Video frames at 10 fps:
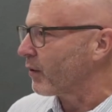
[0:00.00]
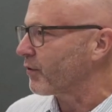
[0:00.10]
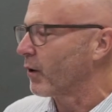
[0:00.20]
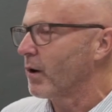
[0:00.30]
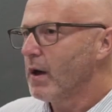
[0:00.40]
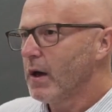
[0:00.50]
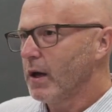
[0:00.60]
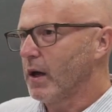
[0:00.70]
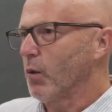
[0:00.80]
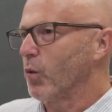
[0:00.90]
So
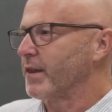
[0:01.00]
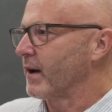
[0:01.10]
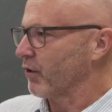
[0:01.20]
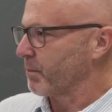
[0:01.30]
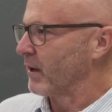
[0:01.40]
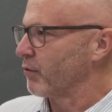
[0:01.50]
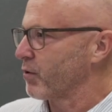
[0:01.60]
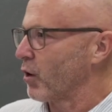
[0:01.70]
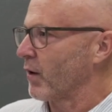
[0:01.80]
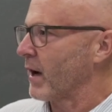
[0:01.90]
with an expense
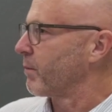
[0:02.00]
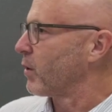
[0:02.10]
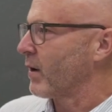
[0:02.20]
program